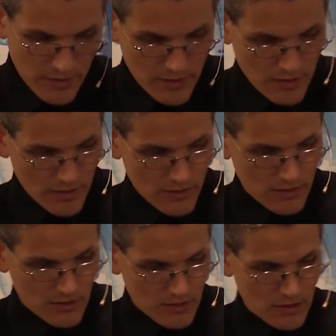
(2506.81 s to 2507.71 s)

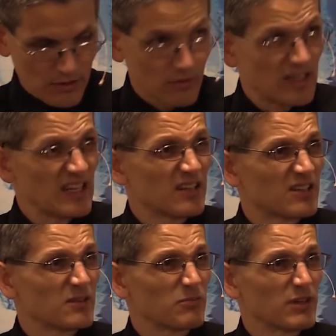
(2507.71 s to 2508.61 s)
can you
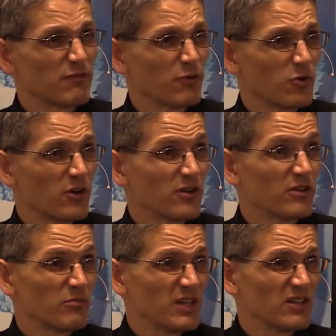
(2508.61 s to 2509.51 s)
eat before the
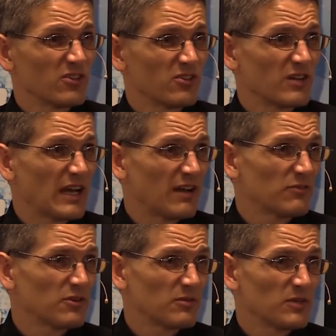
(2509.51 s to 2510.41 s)
meal or
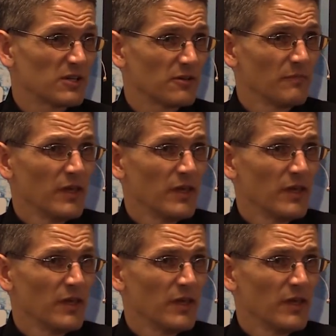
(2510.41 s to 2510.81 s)
after the meal?